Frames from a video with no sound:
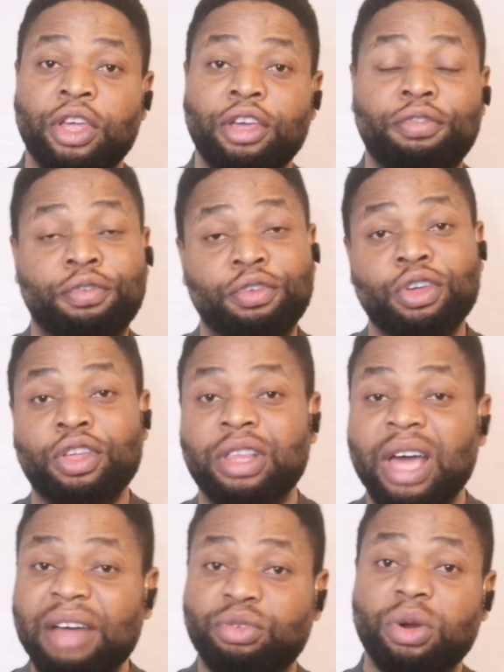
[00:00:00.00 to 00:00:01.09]
if
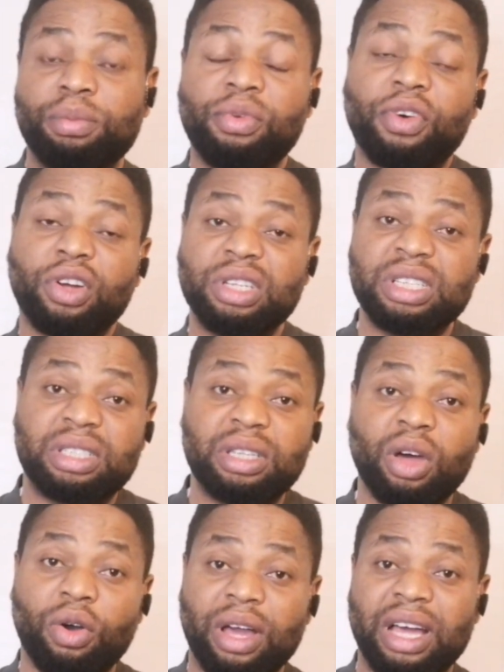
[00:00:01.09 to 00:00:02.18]
they have to remove all these
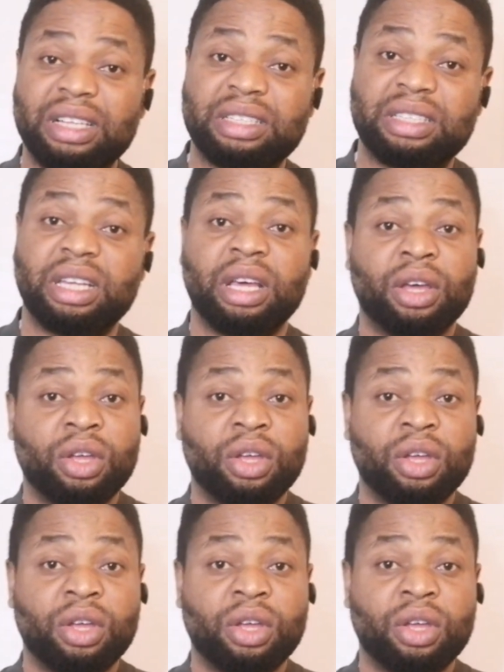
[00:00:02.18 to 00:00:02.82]
organs,